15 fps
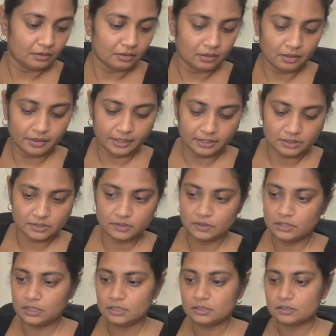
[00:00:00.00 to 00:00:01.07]
All right, so
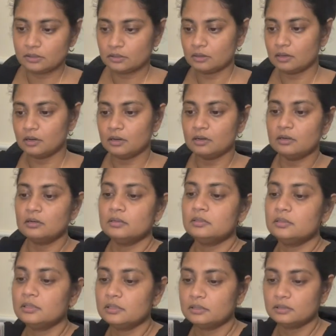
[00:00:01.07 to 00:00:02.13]
these are all
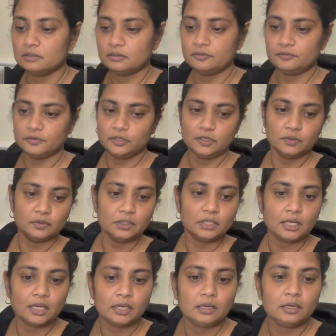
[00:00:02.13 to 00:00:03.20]
of Unit
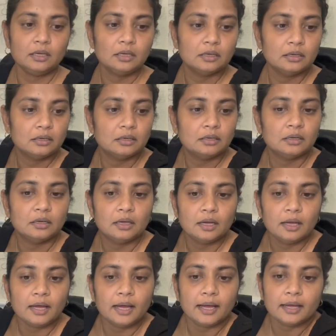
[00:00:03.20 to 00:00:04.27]
A.
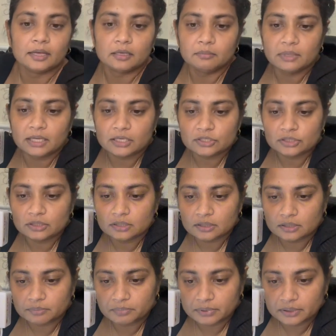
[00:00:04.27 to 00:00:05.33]
I am actually gonna
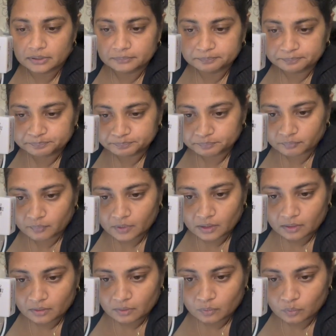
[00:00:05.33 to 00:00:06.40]
put
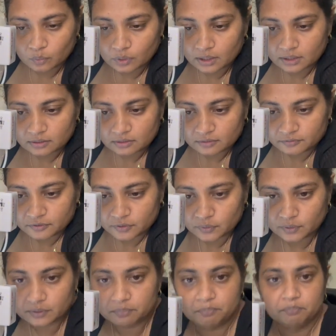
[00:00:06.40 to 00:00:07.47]
one of
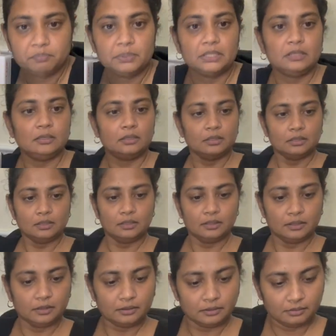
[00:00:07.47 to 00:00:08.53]
Unit B in
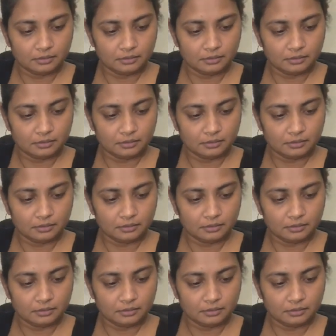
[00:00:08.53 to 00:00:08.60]
here.